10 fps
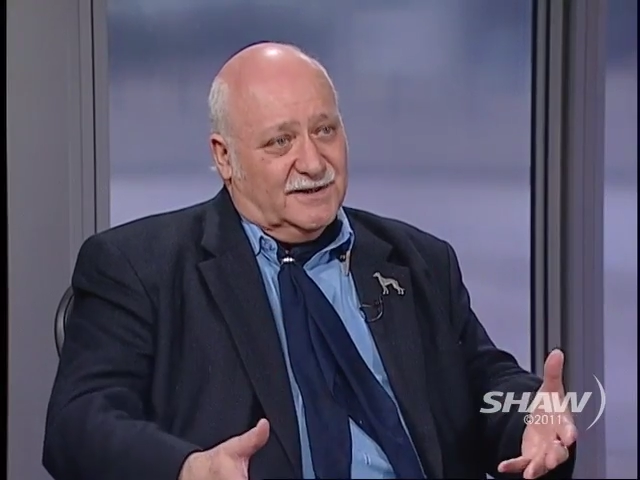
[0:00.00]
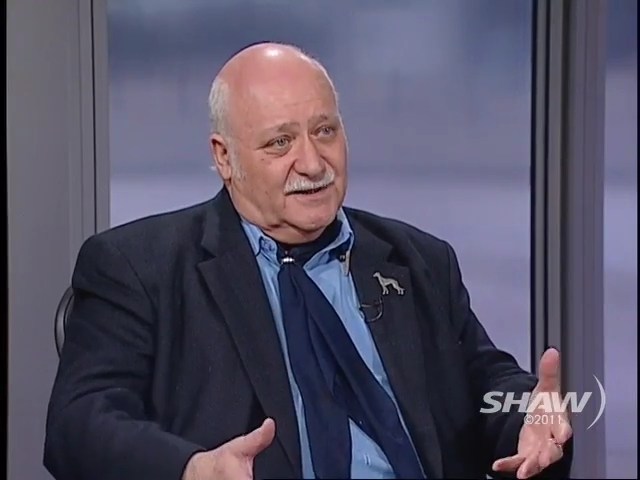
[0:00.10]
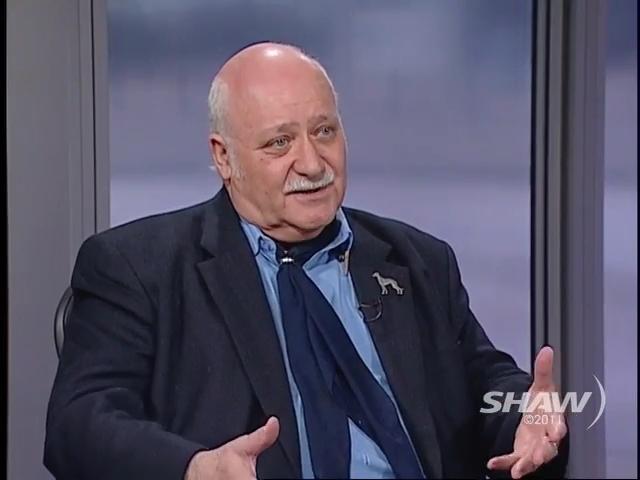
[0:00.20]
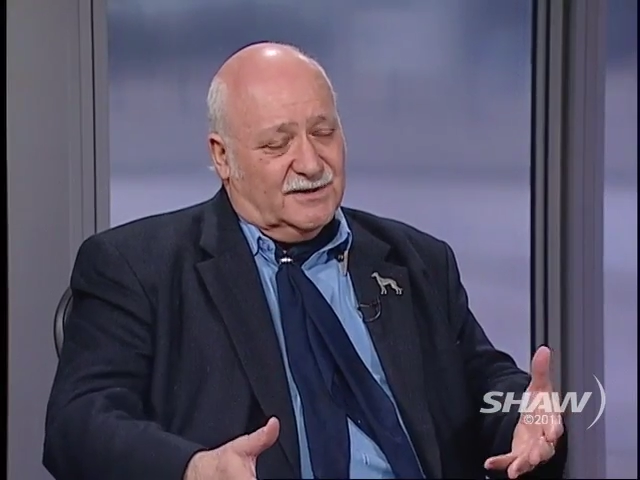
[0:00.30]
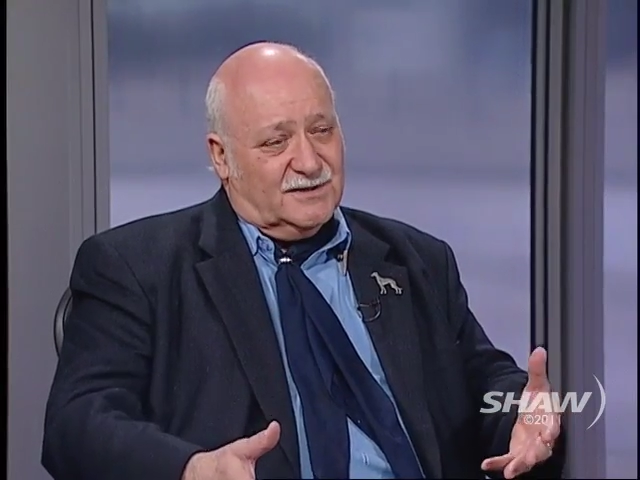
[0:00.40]

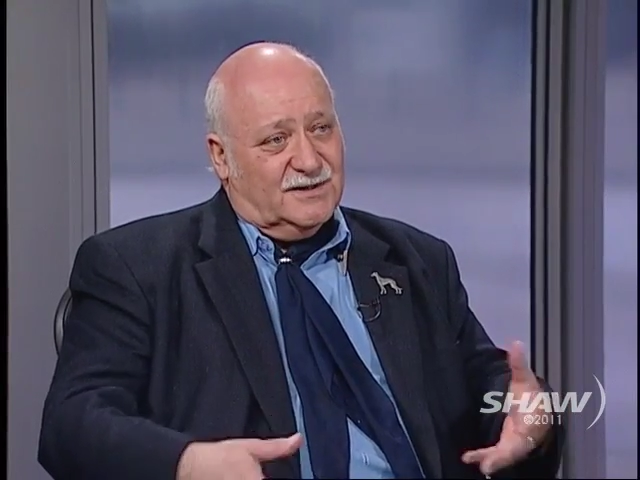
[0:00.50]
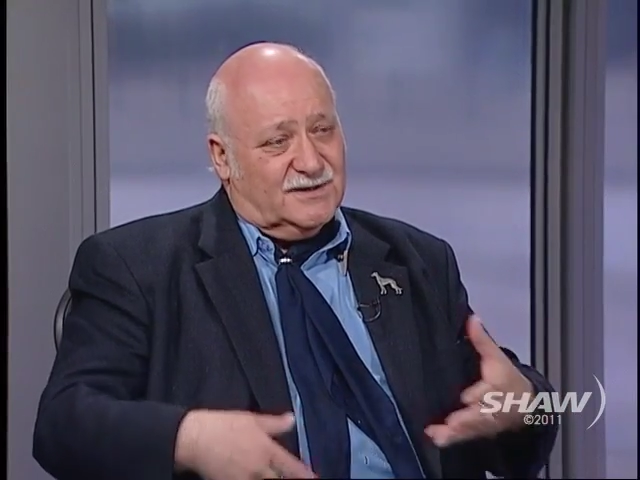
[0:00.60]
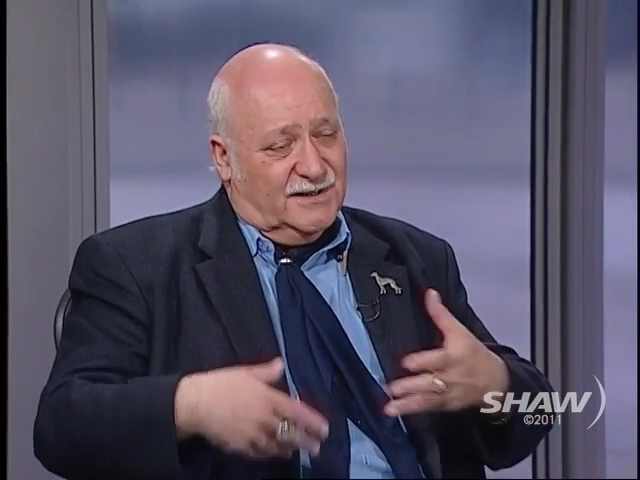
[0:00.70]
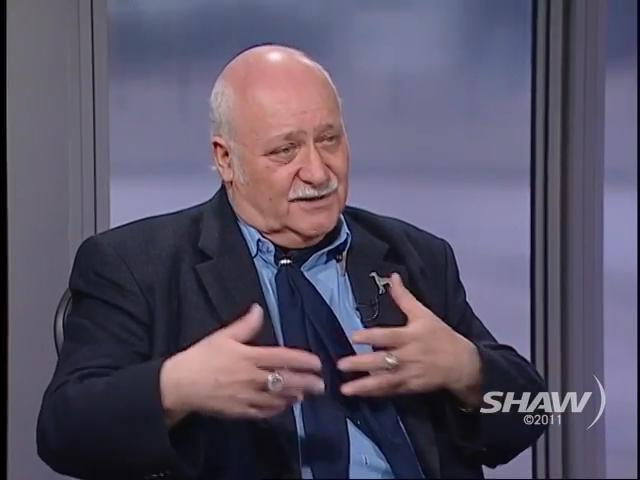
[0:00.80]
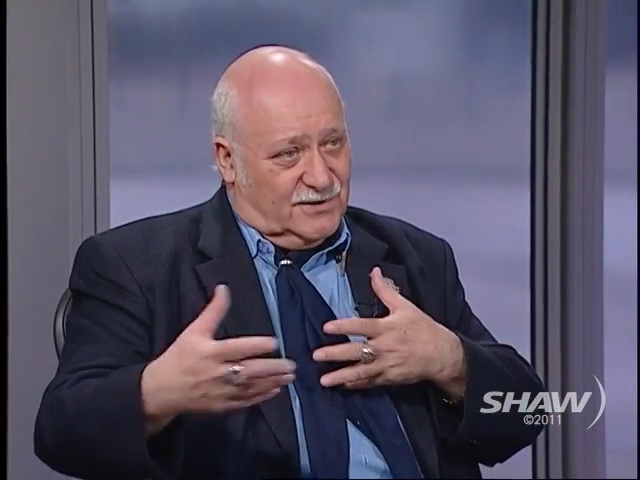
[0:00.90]
conditions and
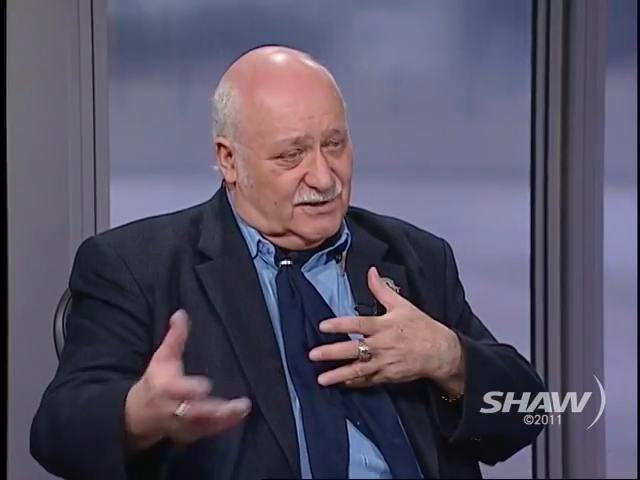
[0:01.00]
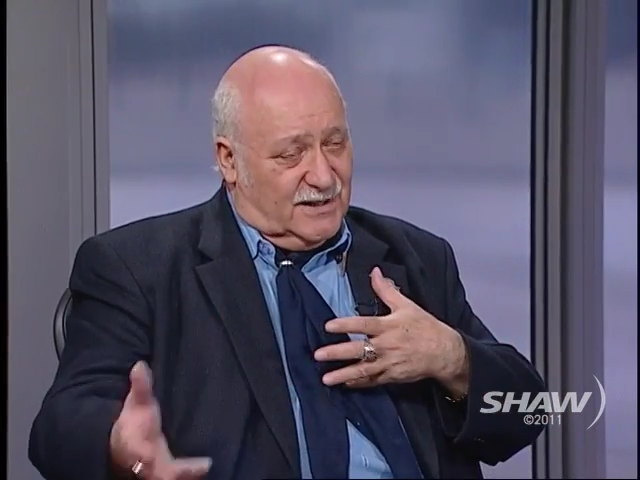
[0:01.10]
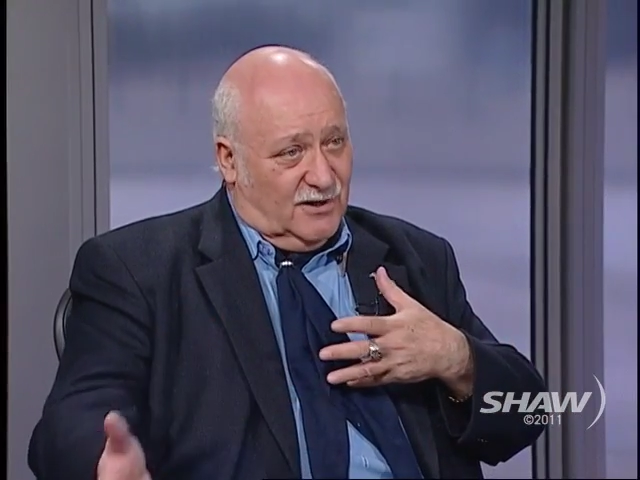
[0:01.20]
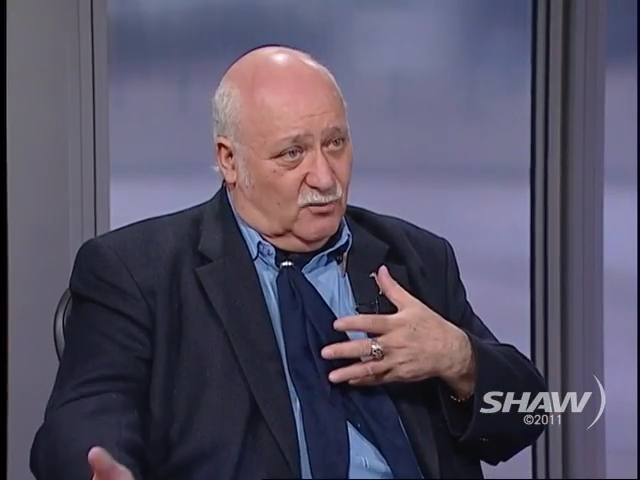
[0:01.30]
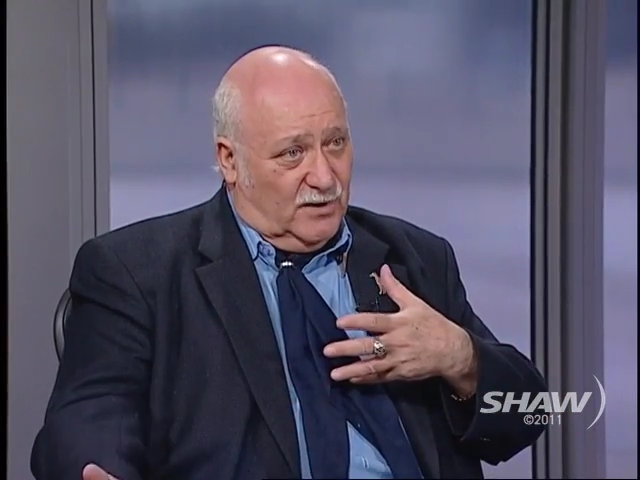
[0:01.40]
seeing just
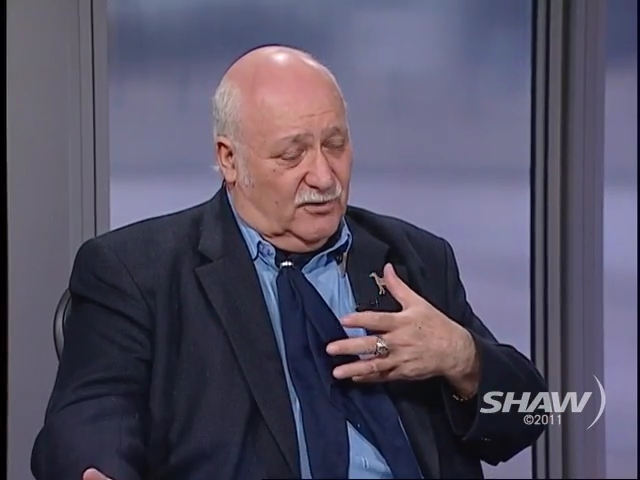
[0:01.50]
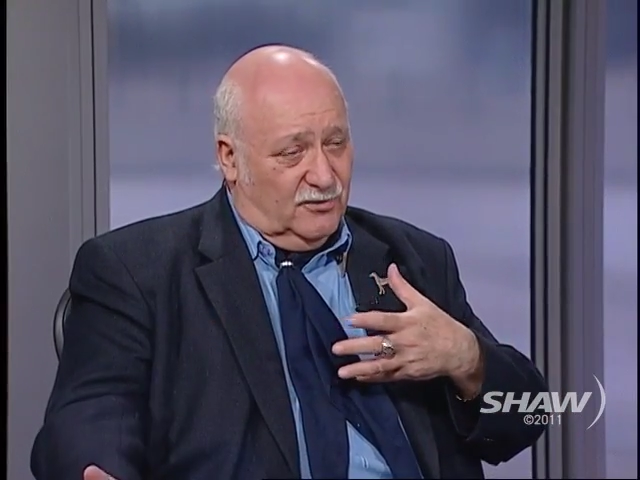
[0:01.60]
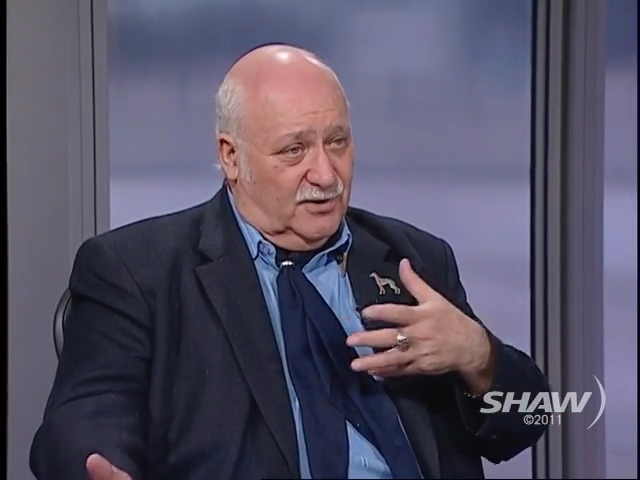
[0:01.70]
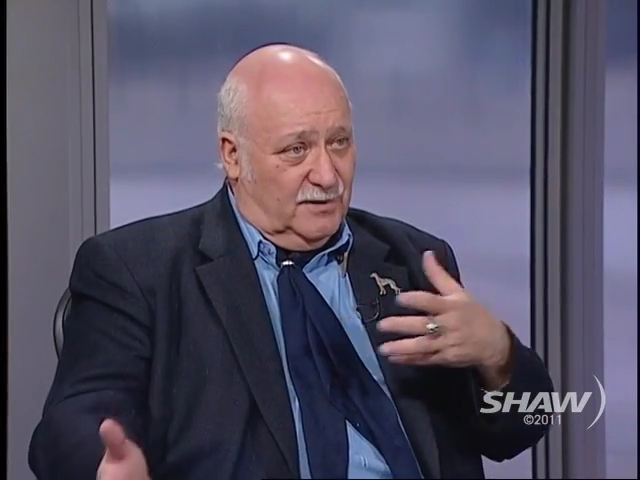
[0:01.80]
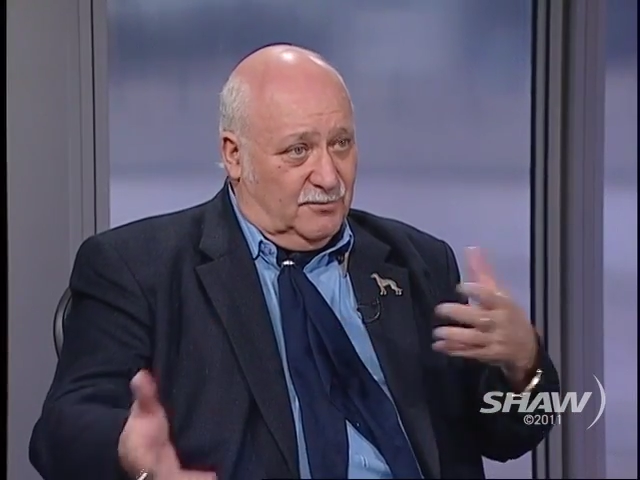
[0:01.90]
how well
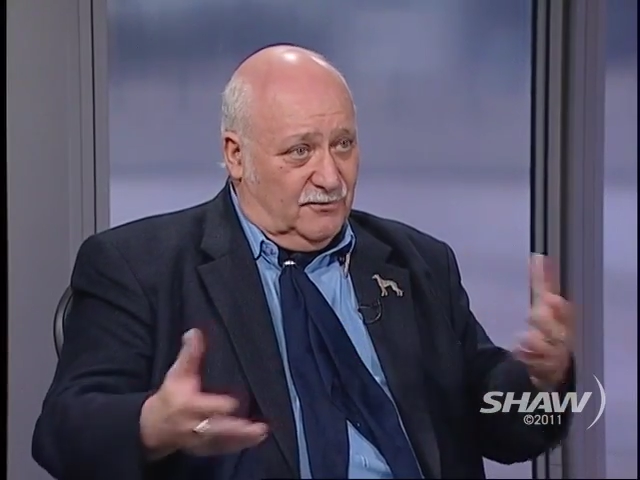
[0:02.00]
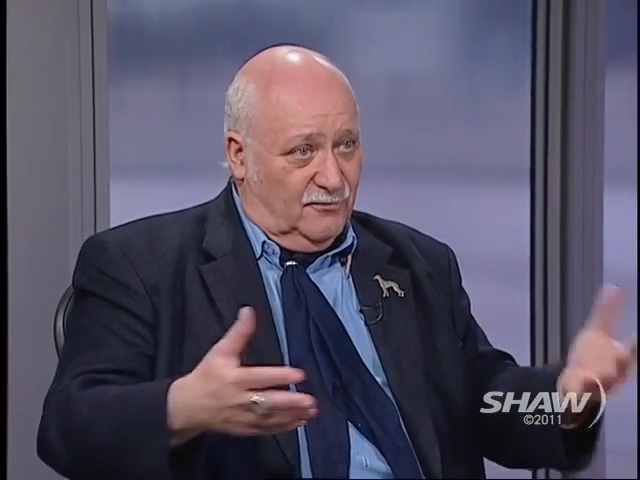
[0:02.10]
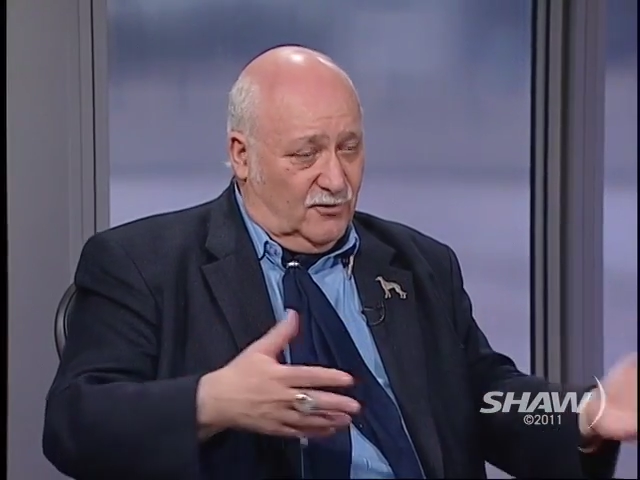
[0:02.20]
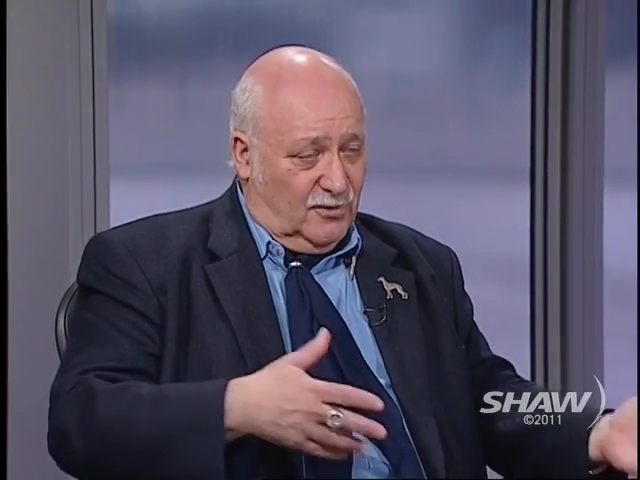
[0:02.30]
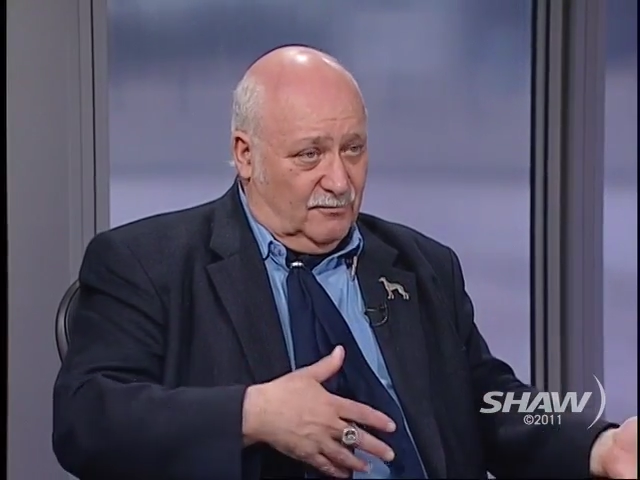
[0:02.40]
they
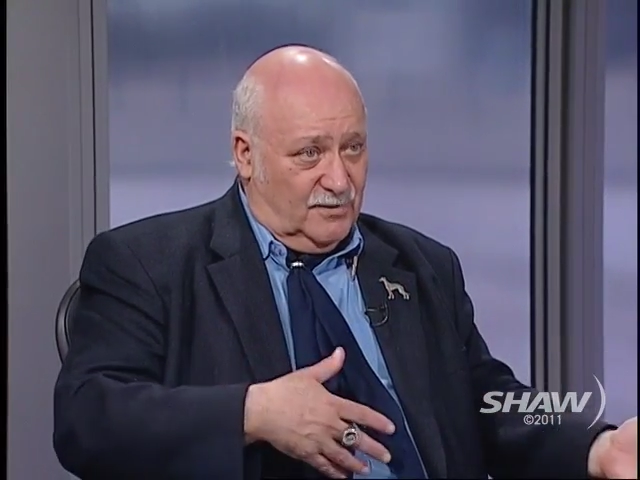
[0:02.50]
perform.